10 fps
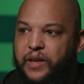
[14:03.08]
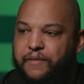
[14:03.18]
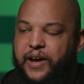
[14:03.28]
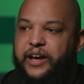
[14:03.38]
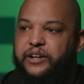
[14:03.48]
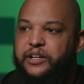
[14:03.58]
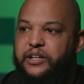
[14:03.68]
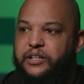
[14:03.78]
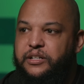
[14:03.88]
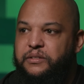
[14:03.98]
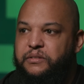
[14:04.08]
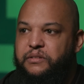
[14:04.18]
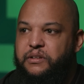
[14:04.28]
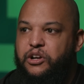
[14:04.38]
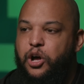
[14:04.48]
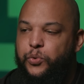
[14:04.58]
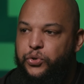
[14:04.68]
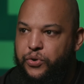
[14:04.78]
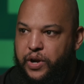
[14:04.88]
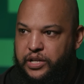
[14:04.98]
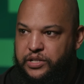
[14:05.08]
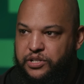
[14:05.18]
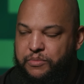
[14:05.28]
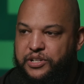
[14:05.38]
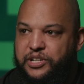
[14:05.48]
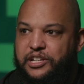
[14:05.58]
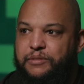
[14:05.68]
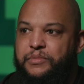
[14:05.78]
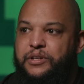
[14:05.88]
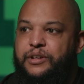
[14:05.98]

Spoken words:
I've had a couple of Ukrainians on my team